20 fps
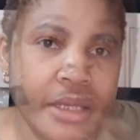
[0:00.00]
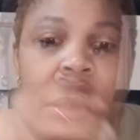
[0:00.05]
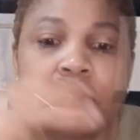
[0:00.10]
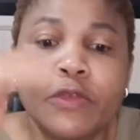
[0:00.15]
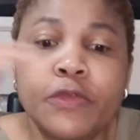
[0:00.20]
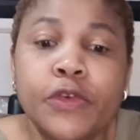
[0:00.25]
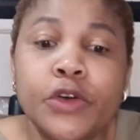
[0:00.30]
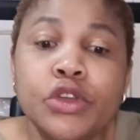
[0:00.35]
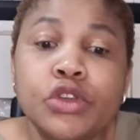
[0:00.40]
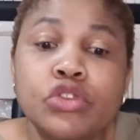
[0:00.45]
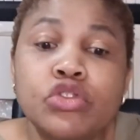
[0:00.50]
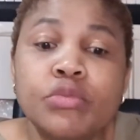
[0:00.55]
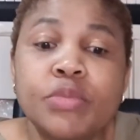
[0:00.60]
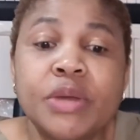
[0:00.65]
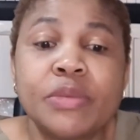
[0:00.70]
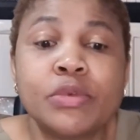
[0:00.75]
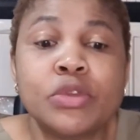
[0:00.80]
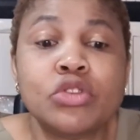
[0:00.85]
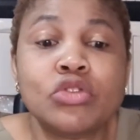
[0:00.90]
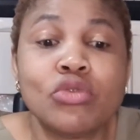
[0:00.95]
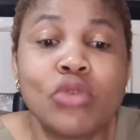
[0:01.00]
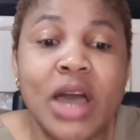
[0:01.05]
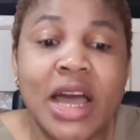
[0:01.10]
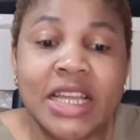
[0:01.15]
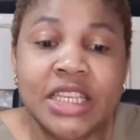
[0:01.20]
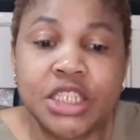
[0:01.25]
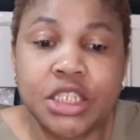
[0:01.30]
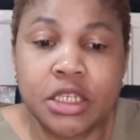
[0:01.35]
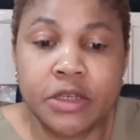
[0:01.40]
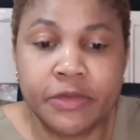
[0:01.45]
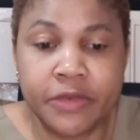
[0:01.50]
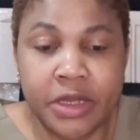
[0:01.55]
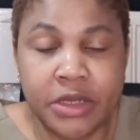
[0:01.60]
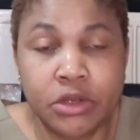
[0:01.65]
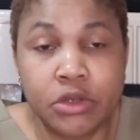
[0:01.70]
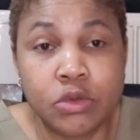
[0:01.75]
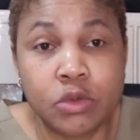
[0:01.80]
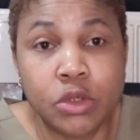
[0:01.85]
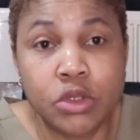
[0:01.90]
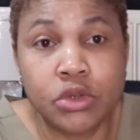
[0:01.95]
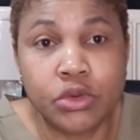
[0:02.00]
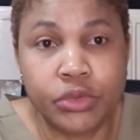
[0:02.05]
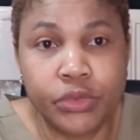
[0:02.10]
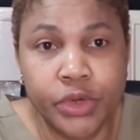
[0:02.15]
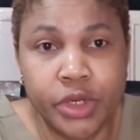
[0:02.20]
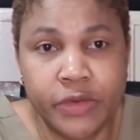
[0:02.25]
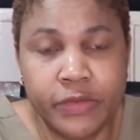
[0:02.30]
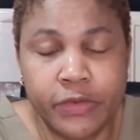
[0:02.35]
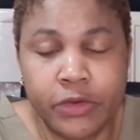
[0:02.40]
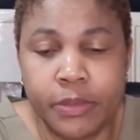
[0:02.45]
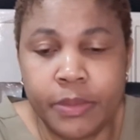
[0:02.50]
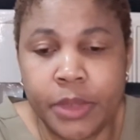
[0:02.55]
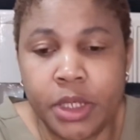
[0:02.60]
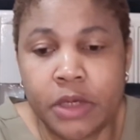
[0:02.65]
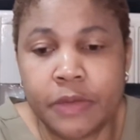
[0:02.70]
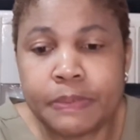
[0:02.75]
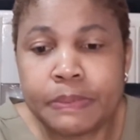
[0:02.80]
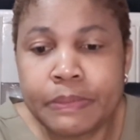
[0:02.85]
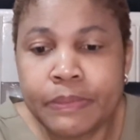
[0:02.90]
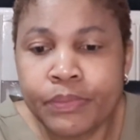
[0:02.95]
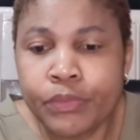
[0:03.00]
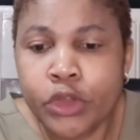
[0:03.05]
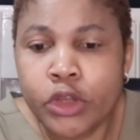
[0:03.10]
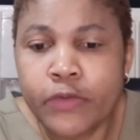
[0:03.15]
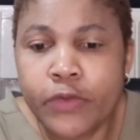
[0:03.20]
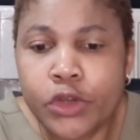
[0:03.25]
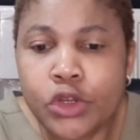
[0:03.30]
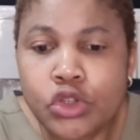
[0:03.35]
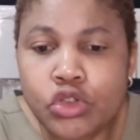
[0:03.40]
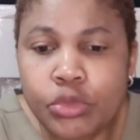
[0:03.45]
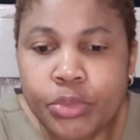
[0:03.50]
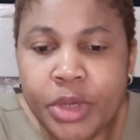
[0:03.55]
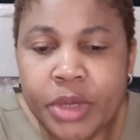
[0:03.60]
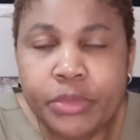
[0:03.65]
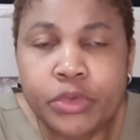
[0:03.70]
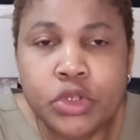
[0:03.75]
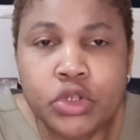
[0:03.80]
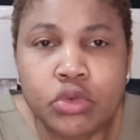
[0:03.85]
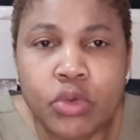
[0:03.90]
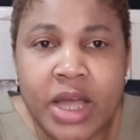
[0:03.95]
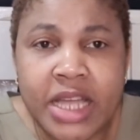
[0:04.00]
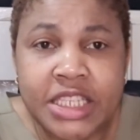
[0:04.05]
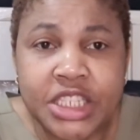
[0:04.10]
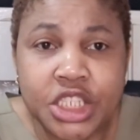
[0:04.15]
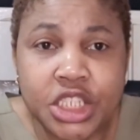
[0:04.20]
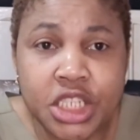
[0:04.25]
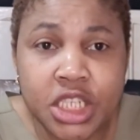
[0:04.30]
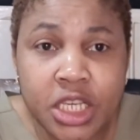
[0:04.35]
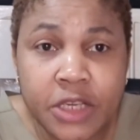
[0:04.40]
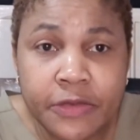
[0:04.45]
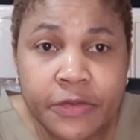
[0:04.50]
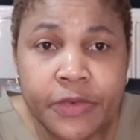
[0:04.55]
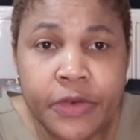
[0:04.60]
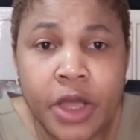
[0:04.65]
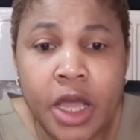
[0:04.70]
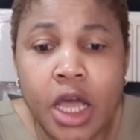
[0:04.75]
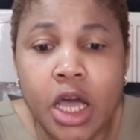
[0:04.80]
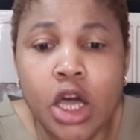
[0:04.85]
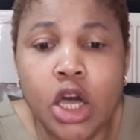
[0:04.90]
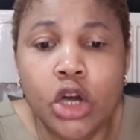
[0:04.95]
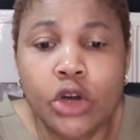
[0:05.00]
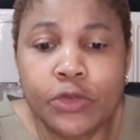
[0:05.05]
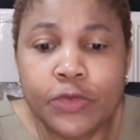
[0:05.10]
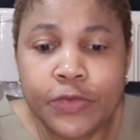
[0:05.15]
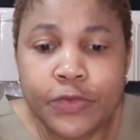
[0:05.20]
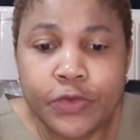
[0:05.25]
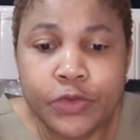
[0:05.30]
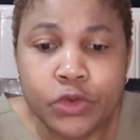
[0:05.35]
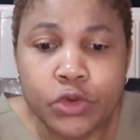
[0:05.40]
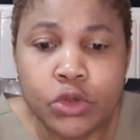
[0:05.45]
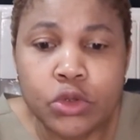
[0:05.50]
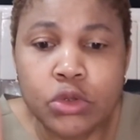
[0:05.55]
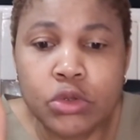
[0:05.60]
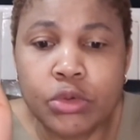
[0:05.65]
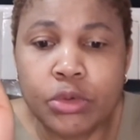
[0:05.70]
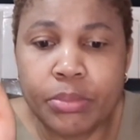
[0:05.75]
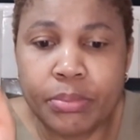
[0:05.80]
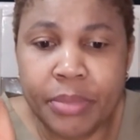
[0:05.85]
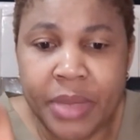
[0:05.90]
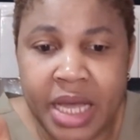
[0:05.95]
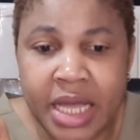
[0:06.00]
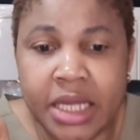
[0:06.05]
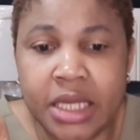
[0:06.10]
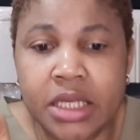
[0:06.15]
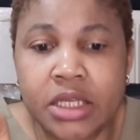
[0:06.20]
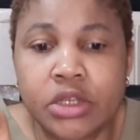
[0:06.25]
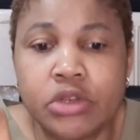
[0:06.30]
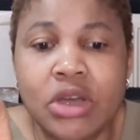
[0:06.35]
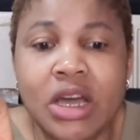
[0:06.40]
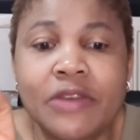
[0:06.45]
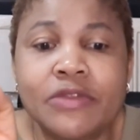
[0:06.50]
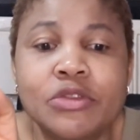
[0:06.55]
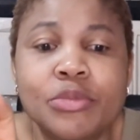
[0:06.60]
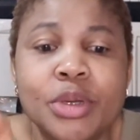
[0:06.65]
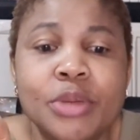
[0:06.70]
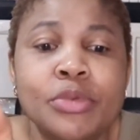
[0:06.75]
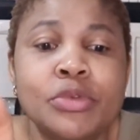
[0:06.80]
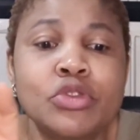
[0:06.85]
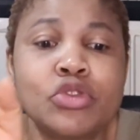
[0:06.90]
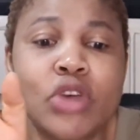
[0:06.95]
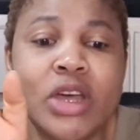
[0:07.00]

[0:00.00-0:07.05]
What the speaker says: So for you to be able to achieve, I just want to read from For you to be able to achieve a full mark, you have to be able to